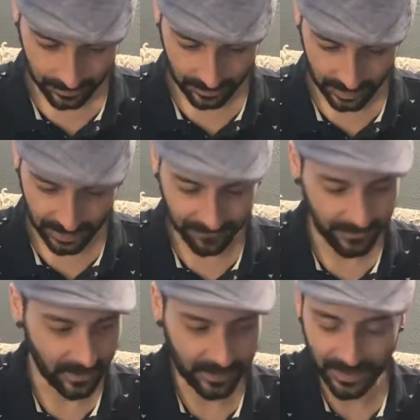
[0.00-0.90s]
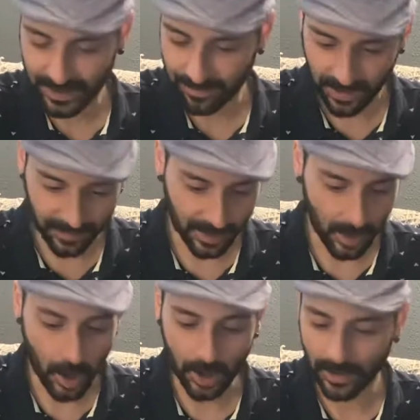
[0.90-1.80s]
And I feel like this month is
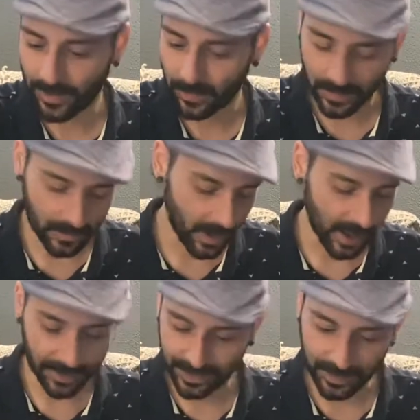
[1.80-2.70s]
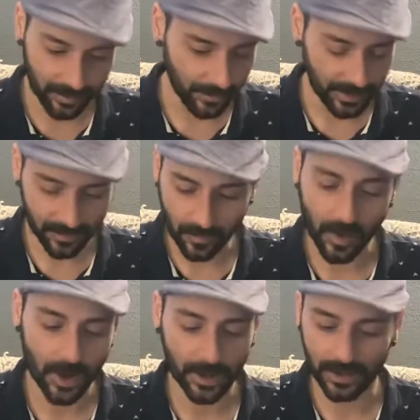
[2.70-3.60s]
all about you guys doing the
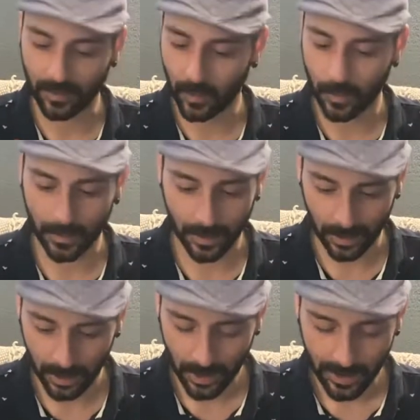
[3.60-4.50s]
work in order